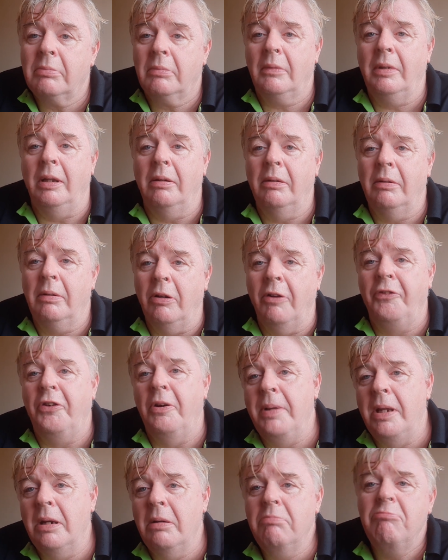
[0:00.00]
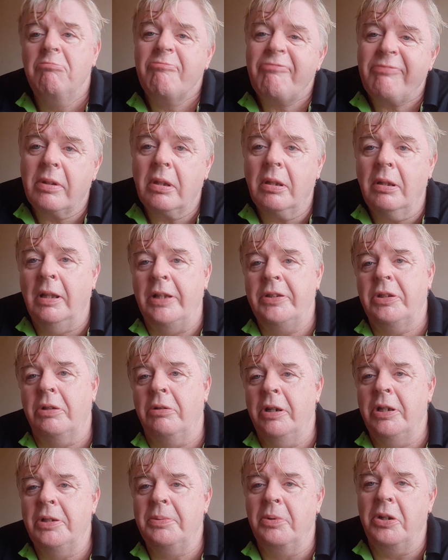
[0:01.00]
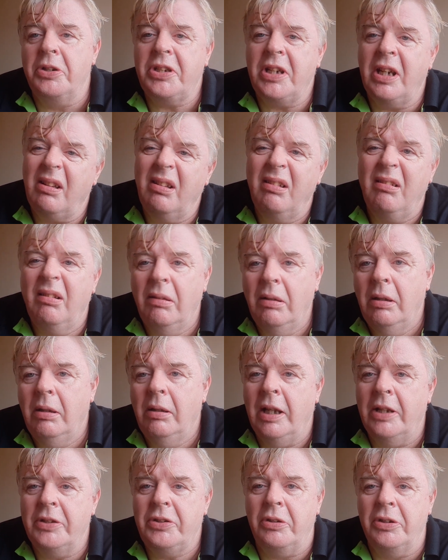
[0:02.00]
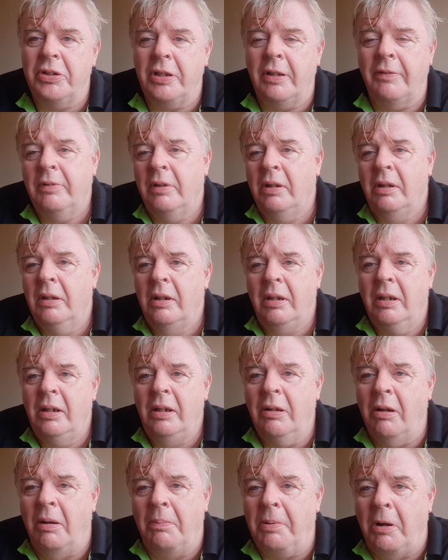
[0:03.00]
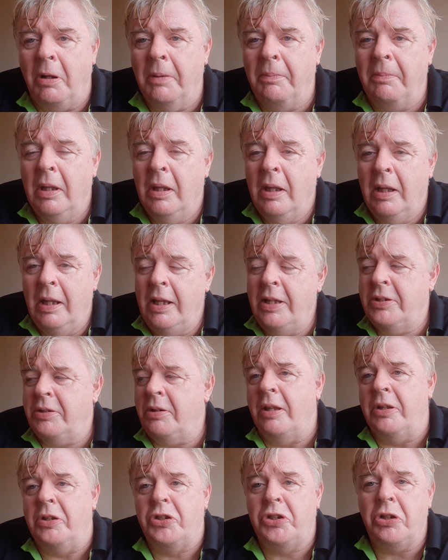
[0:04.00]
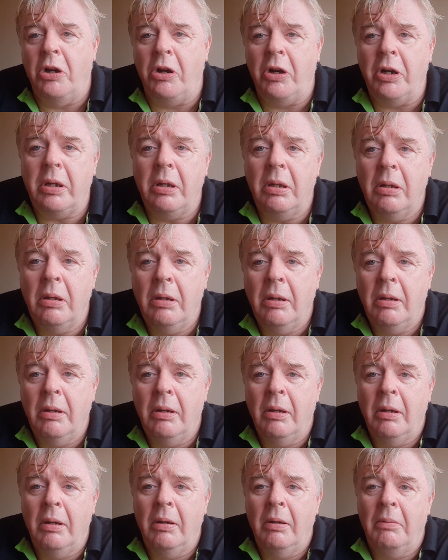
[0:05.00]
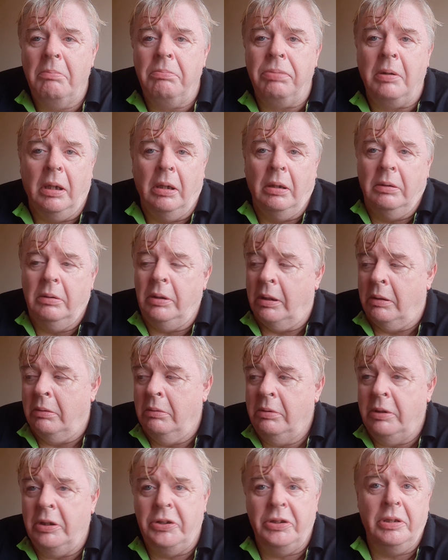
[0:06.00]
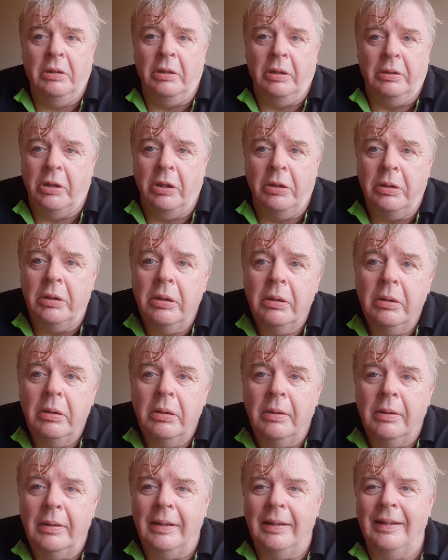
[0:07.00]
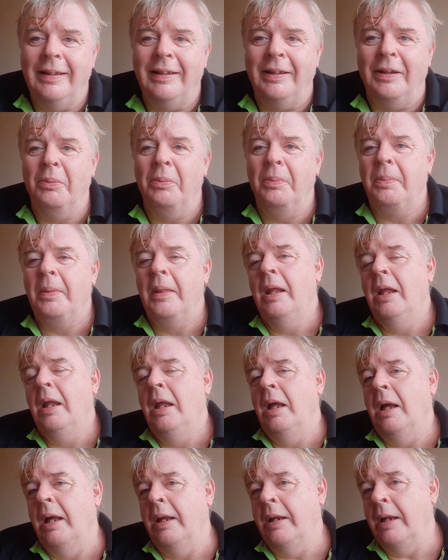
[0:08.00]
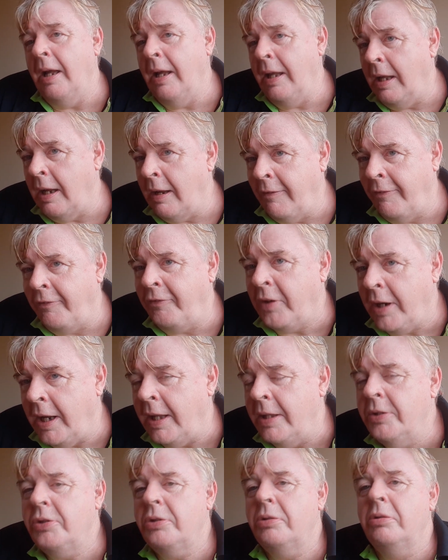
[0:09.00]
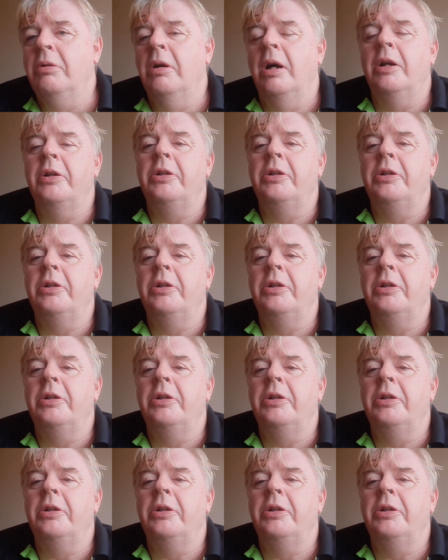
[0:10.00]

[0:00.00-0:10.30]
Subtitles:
you know, go for a beer, likes to go on his motorcycle, that sort of stuff, not a problem. He's rather short, but you know, he's still a dude, you know. And I have friends who are